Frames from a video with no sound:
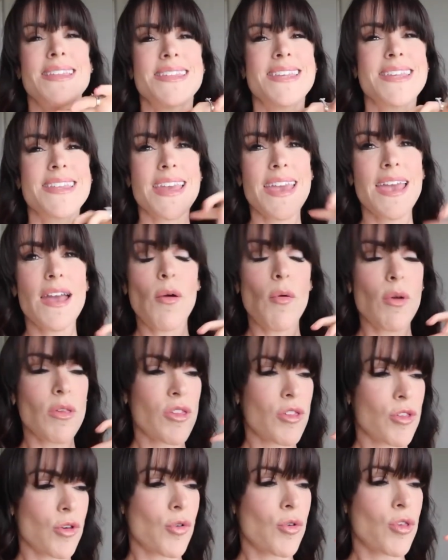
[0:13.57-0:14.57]
Today I want
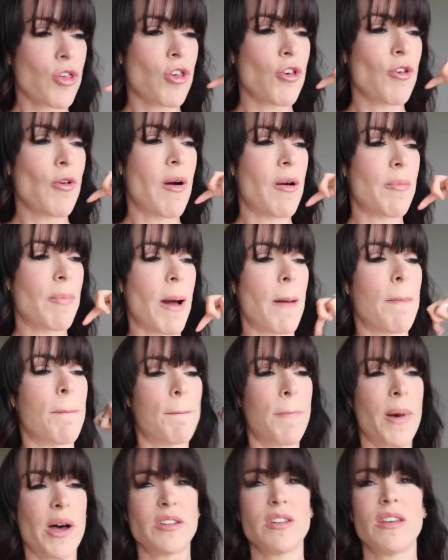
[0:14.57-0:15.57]
to talk to you
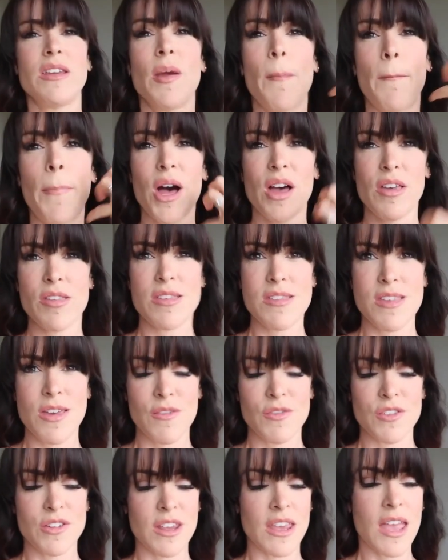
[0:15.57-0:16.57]
about body
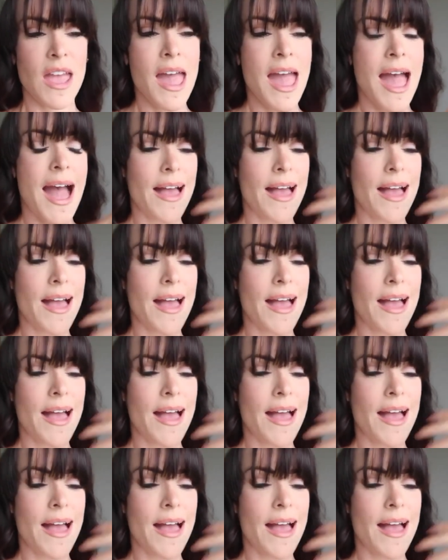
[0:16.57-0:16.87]
positivity.